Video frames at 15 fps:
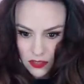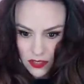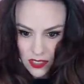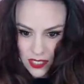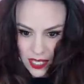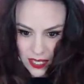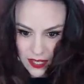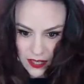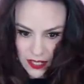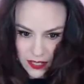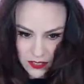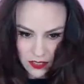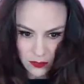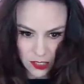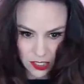Use the tail
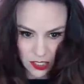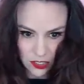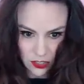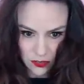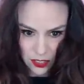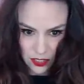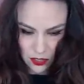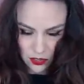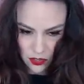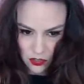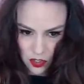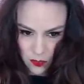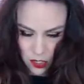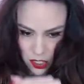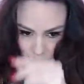end. Oh my gosh, you guys are
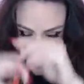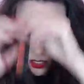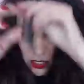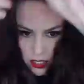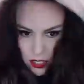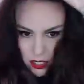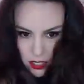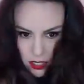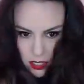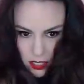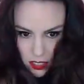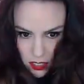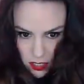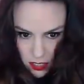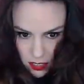so smart.
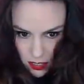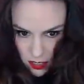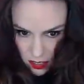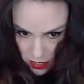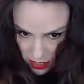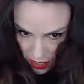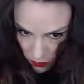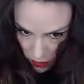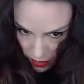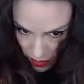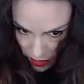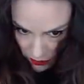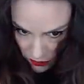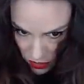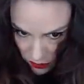Is that
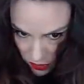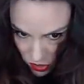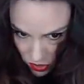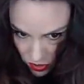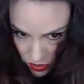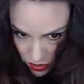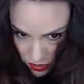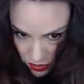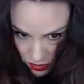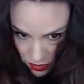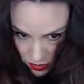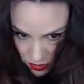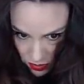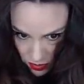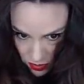why I have so much?
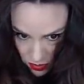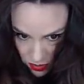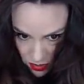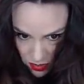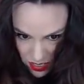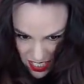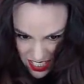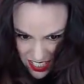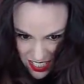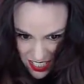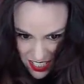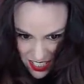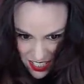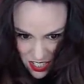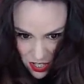
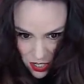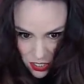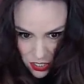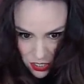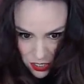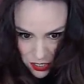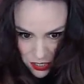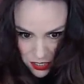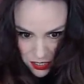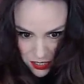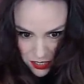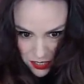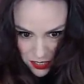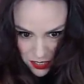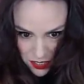It's harder.
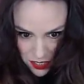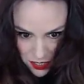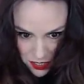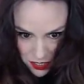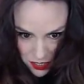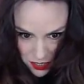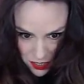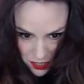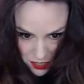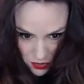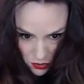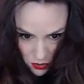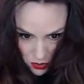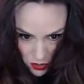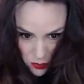
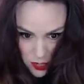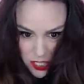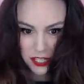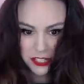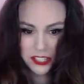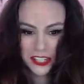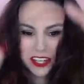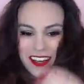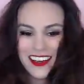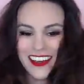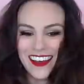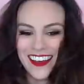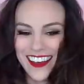Oh my gosh.